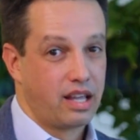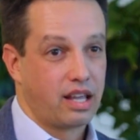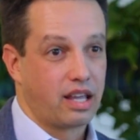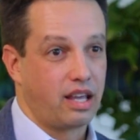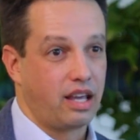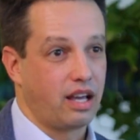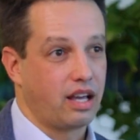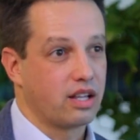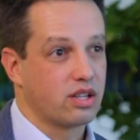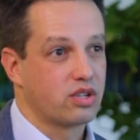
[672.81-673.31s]

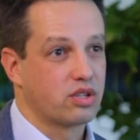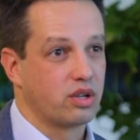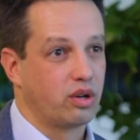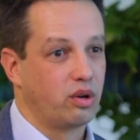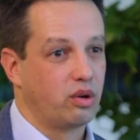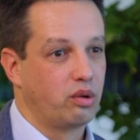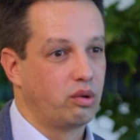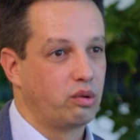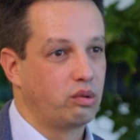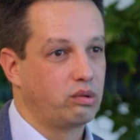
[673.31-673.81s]
Yeah,
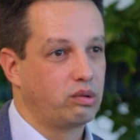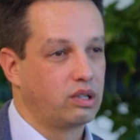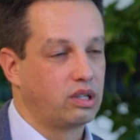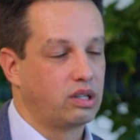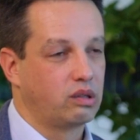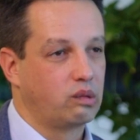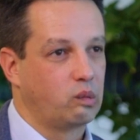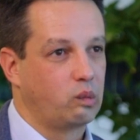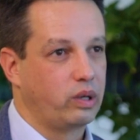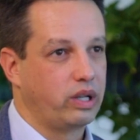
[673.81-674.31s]
so
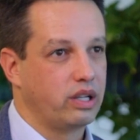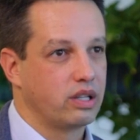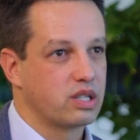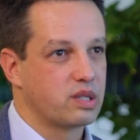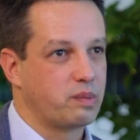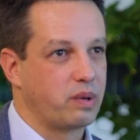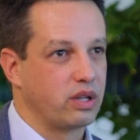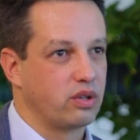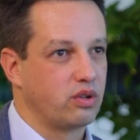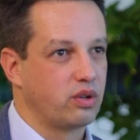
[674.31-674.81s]
we didn't
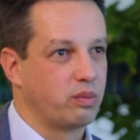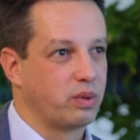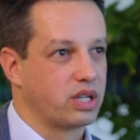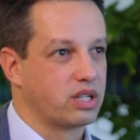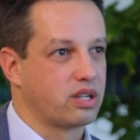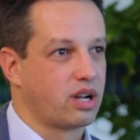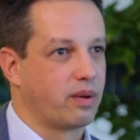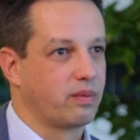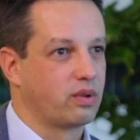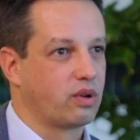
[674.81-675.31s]
spend too
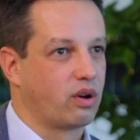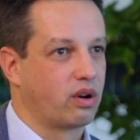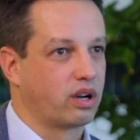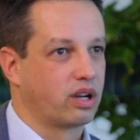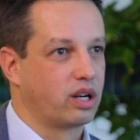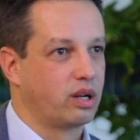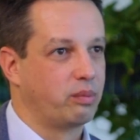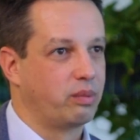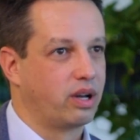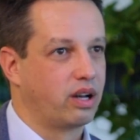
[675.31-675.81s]
much time
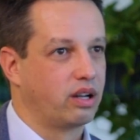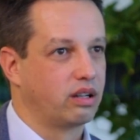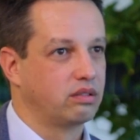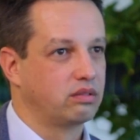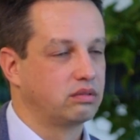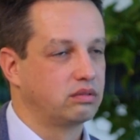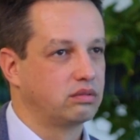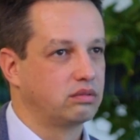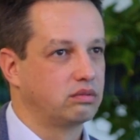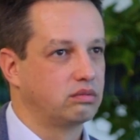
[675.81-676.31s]
talking about
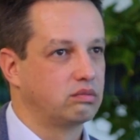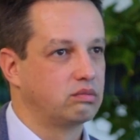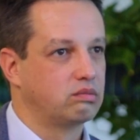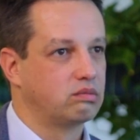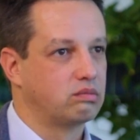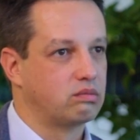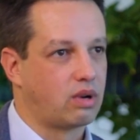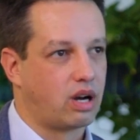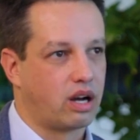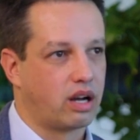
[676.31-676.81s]

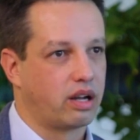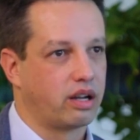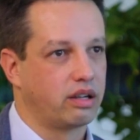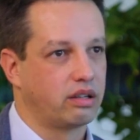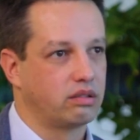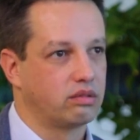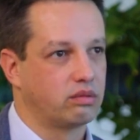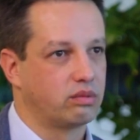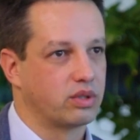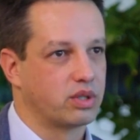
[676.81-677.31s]

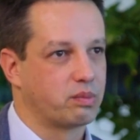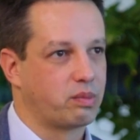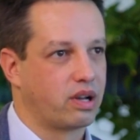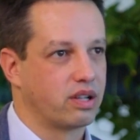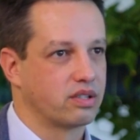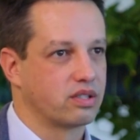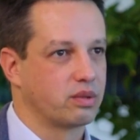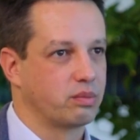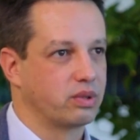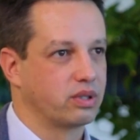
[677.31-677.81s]
my
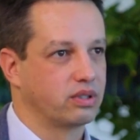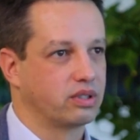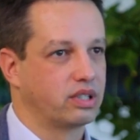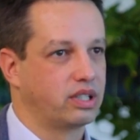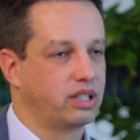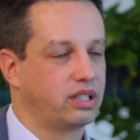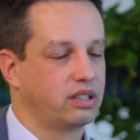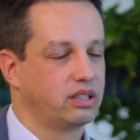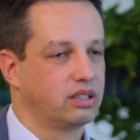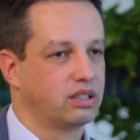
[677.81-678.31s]

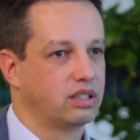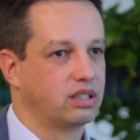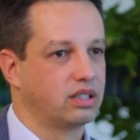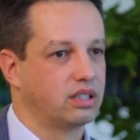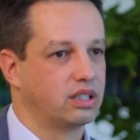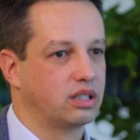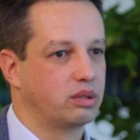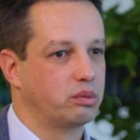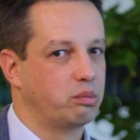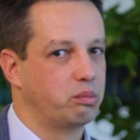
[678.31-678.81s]
responsibility,
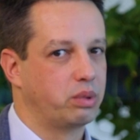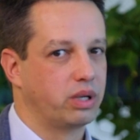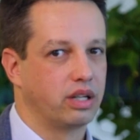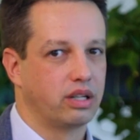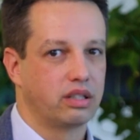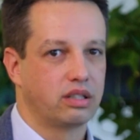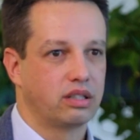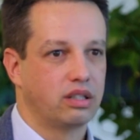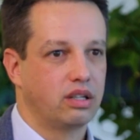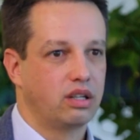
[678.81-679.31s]

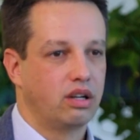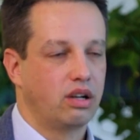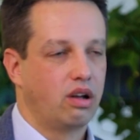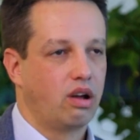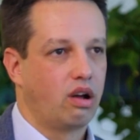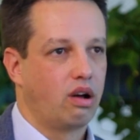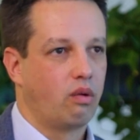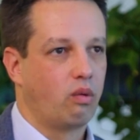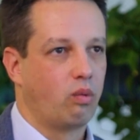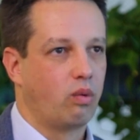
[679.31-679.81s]
but
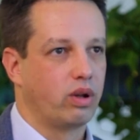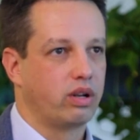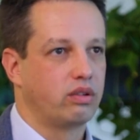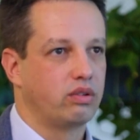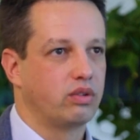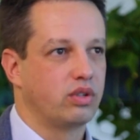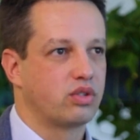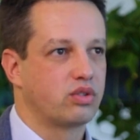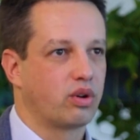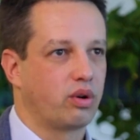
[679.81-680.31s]

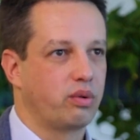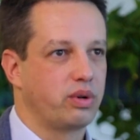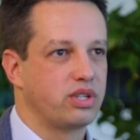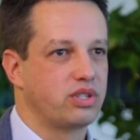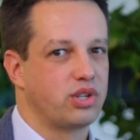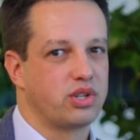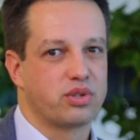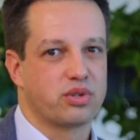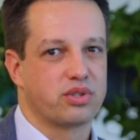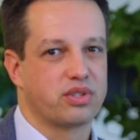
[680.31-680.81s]
it's always
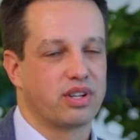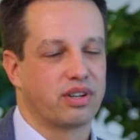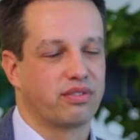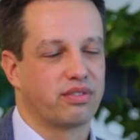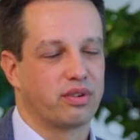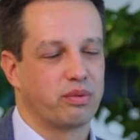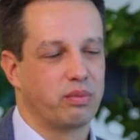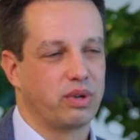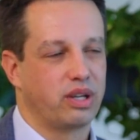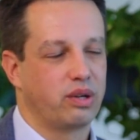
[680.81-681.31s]
interesting
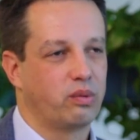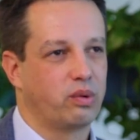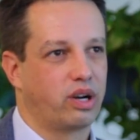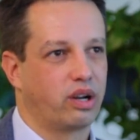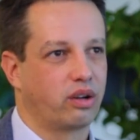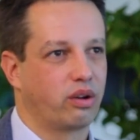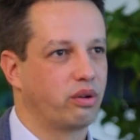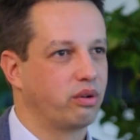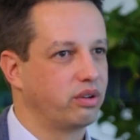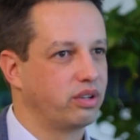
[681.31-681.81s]
for me when
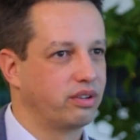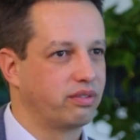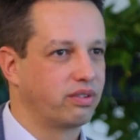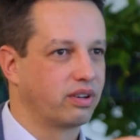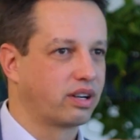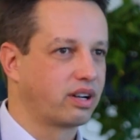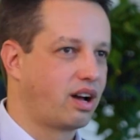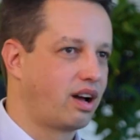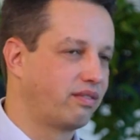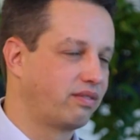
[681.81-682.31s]
I go to
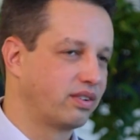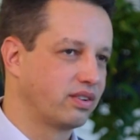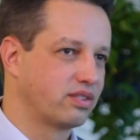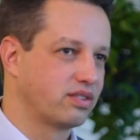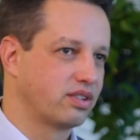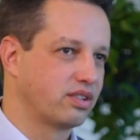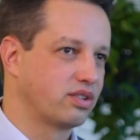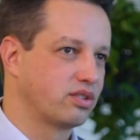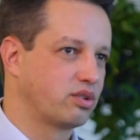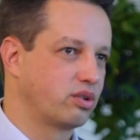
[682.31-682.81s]
different
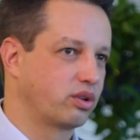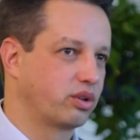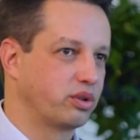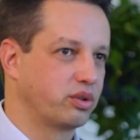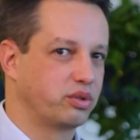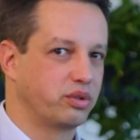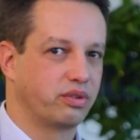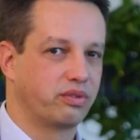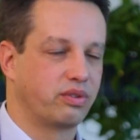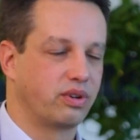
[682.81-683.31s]
conferences or
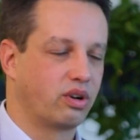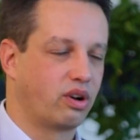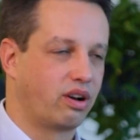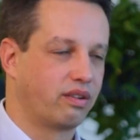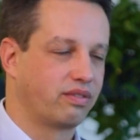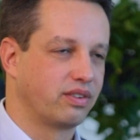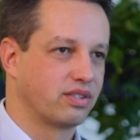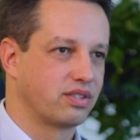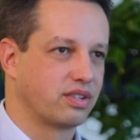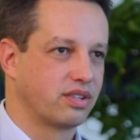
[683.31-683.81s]
go to different
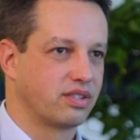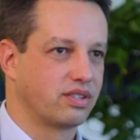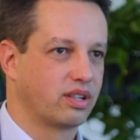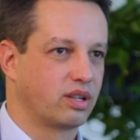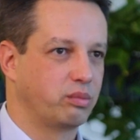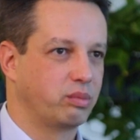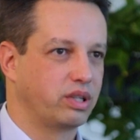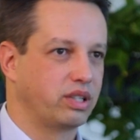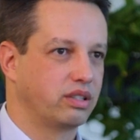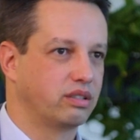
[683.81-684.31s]
offices,
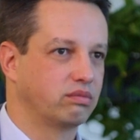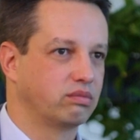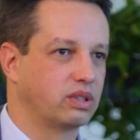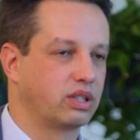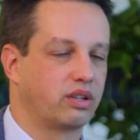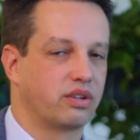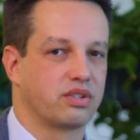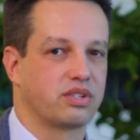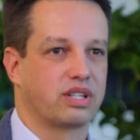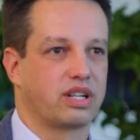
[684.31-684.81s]
I'll be in
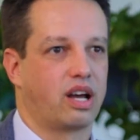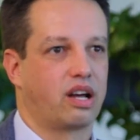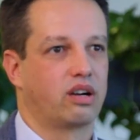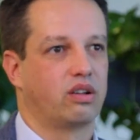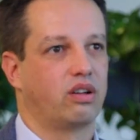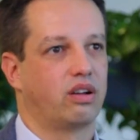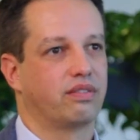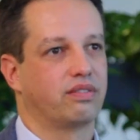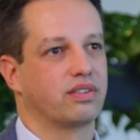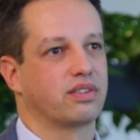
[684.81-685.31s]
our
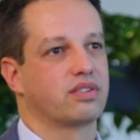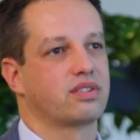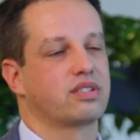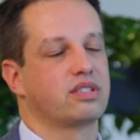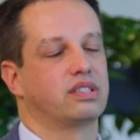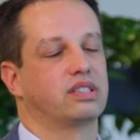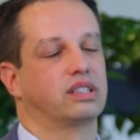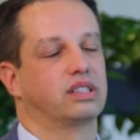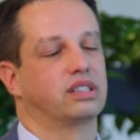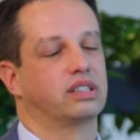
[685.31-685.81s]
Seattle office
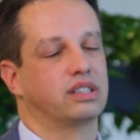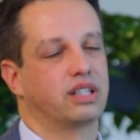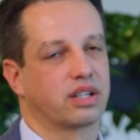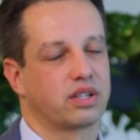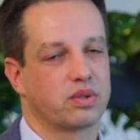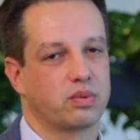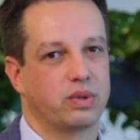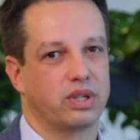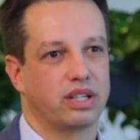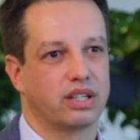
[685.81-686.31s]

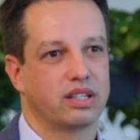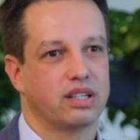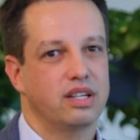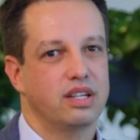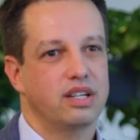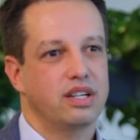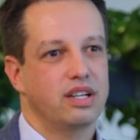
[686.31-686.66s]
next week,